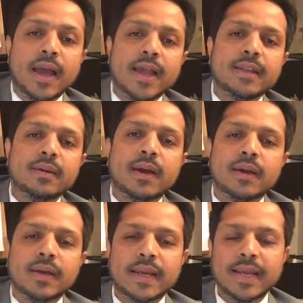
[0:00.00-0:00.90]
And
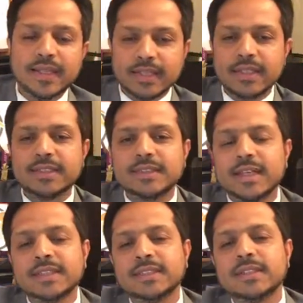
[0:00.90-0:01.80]
in this
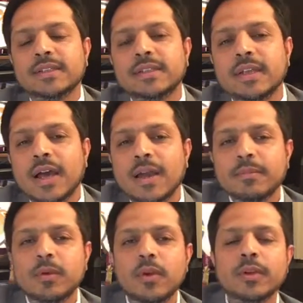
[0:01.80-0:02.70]
session
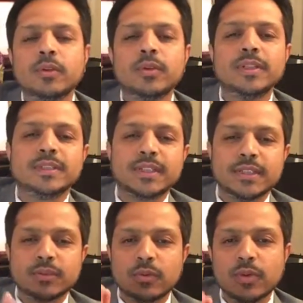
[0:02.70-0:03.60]
I'm going to
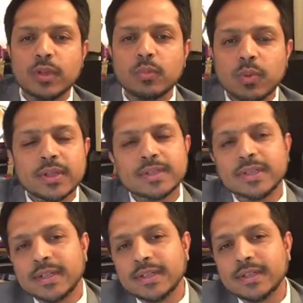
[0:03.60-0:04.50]
discuss only one
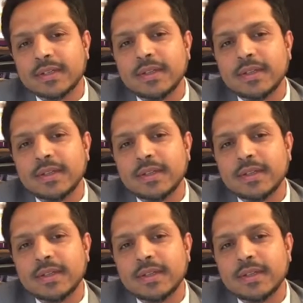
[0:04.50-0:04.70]
thing,